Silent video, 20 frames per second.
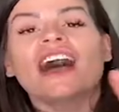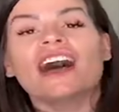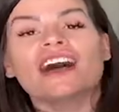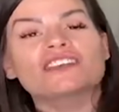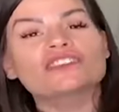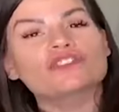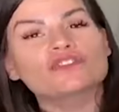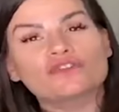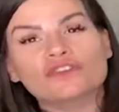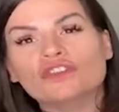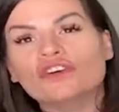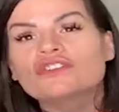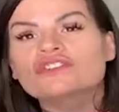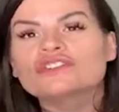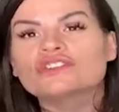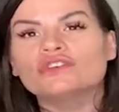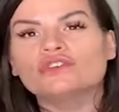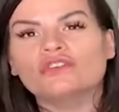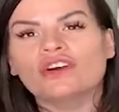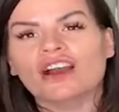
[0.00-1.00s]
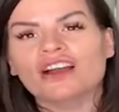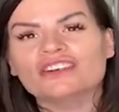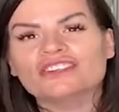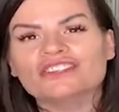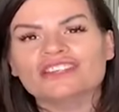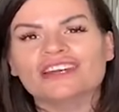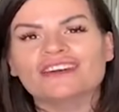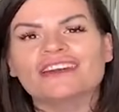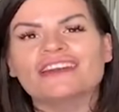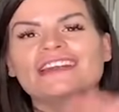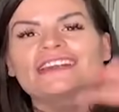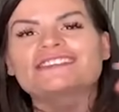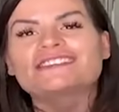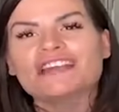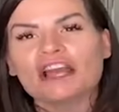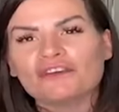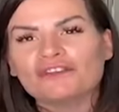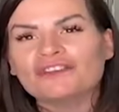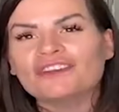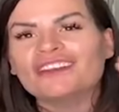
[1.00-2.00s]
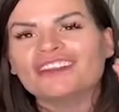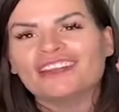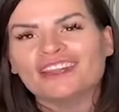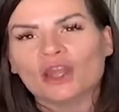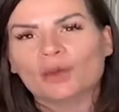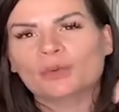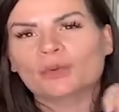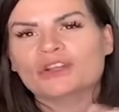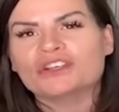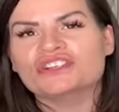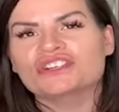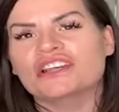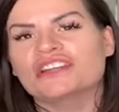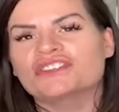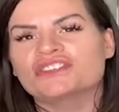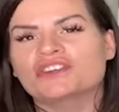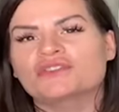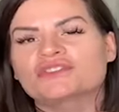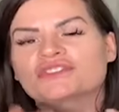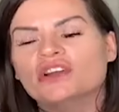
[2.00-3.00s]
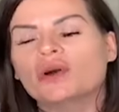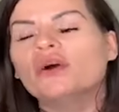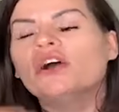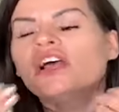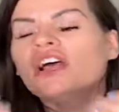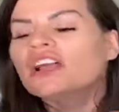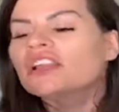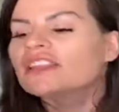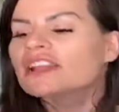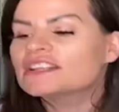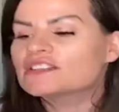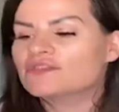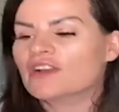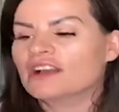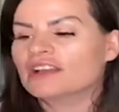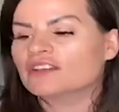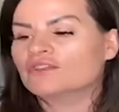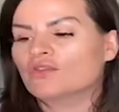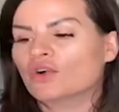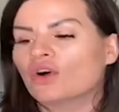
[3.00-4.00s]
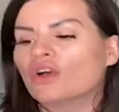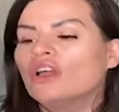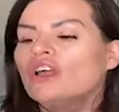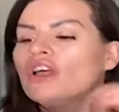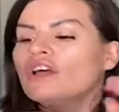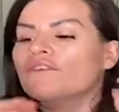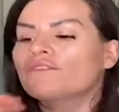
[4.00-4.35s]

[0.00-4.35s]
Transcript: So for those of you who are sharing, definitely appreciate you. So let's rock and roll.